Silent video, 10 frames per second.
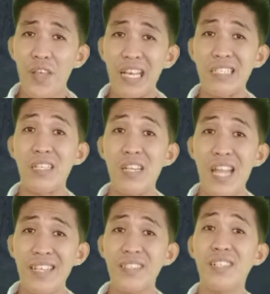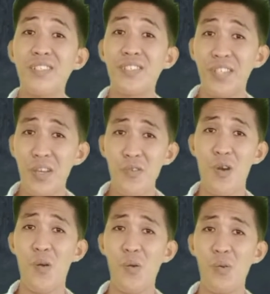is less than
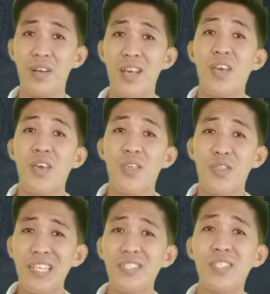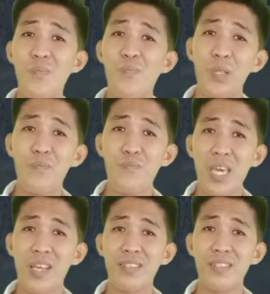0, this simply means